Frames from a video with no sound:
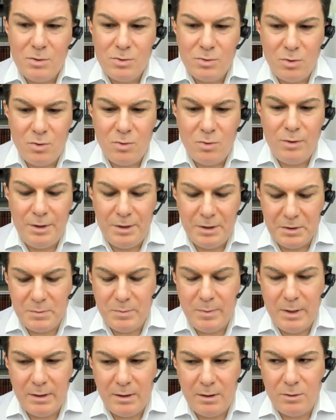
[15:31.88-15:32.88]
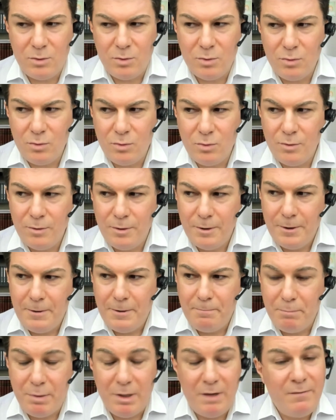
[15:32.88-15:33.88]
So it is better to
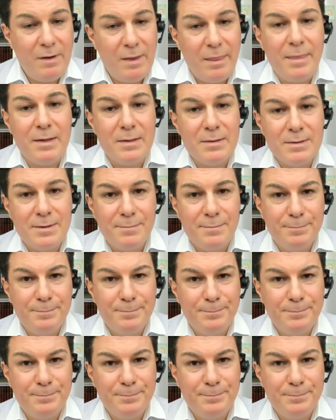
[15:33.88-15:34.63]
prevent this.